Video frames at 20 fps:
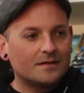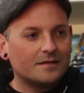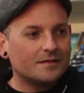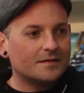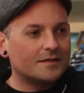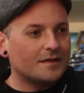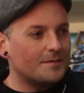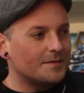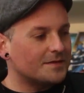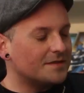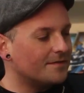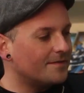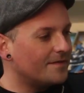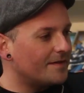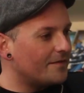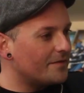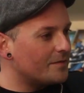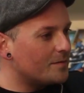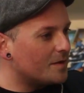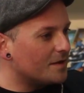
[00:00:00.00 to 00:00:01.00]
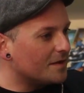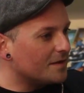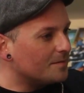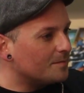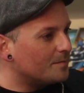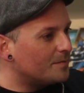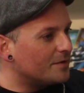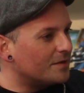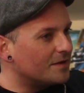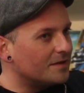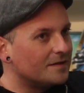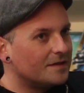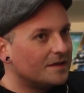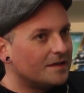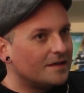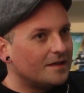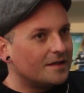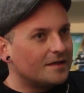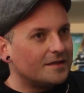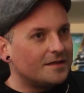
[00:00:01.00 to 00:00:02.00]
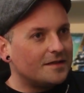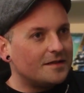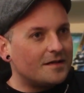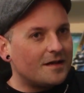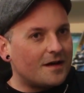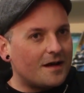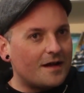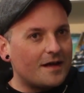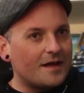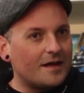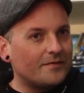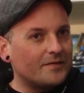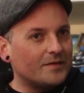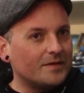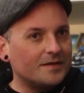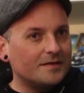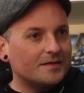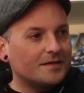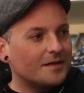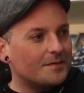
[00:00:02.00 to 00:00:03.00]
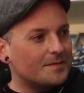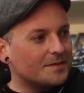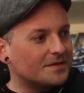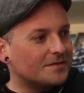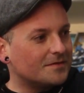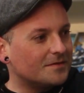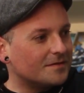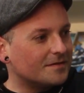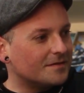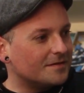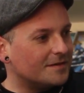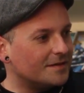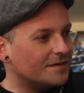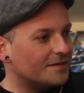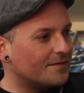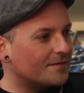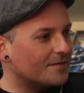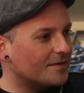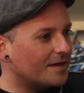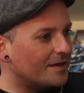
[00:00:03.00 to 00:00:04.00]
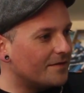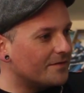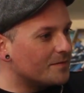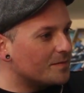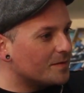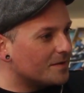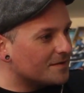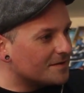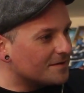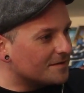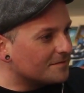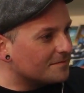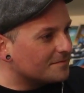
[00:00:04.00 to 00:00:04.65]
comics are for everybody, but not every comic store is for every person,